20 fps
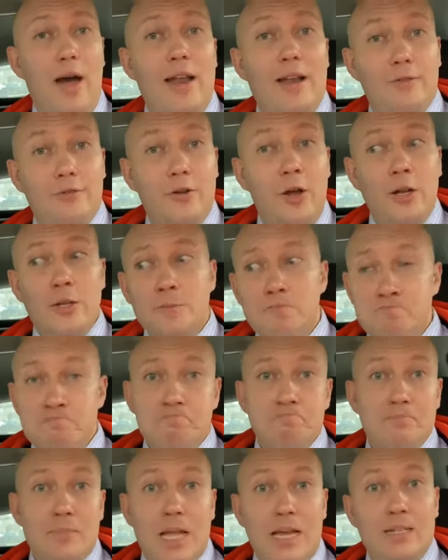And if not,
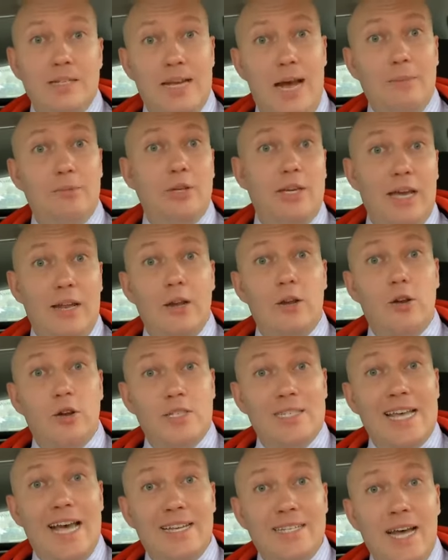time to get it all
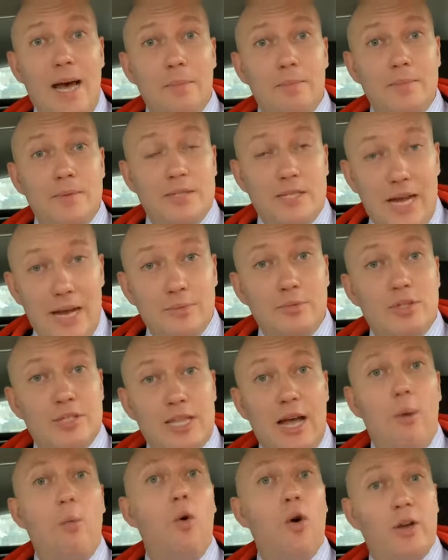set up. Time to
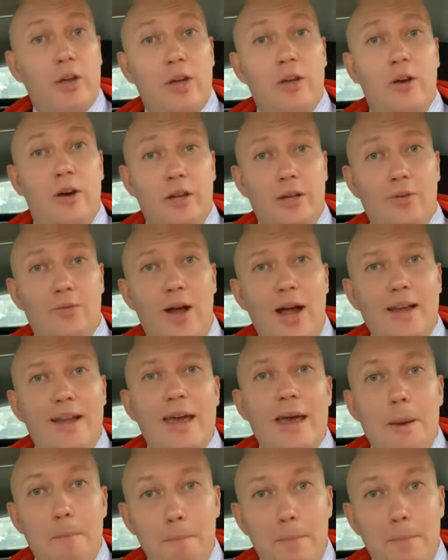start working on it, right?